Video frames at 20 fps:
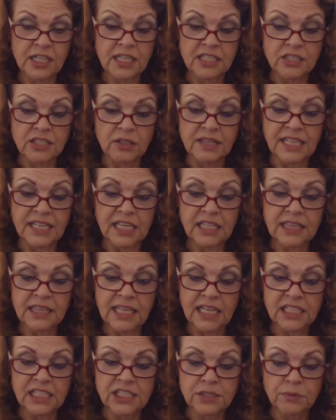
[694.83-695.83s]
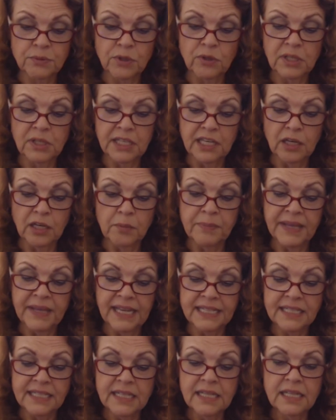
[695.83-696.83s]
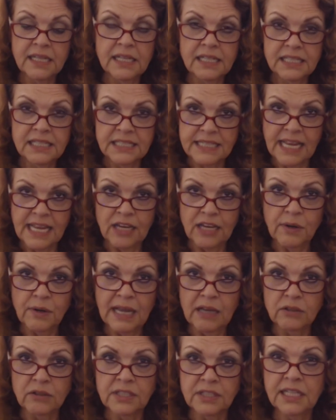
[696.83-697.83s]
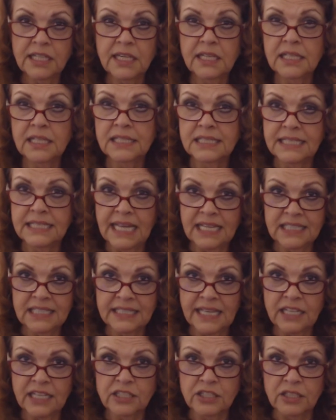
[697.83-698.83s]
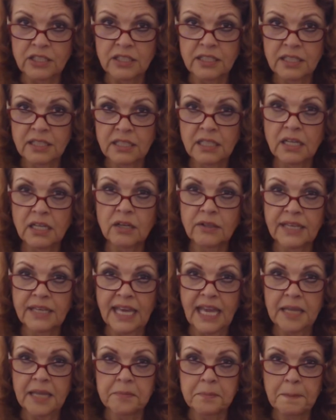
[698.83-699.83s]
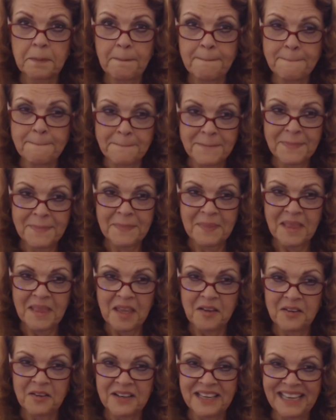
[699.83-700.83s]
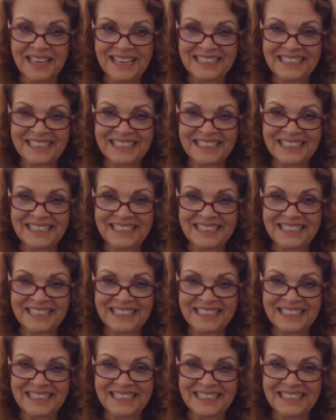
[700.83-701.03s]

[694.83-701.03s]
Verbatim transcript: So think things through a little bit. Stay grounded. Stay centered. Okay? Okay.